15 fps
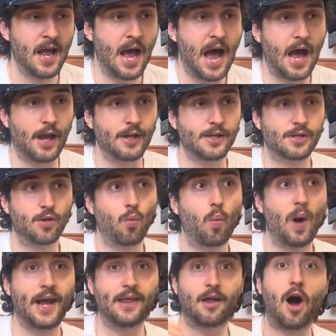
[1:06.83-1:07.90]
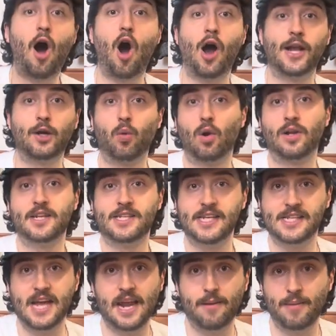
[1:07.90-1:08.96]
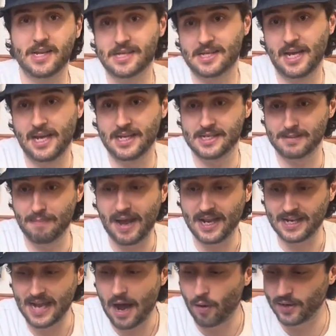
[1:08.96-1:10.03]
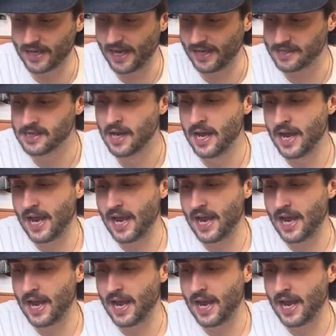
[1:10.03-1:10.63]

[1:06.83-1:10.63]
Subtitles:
and the way that high quality denim is made nowadays.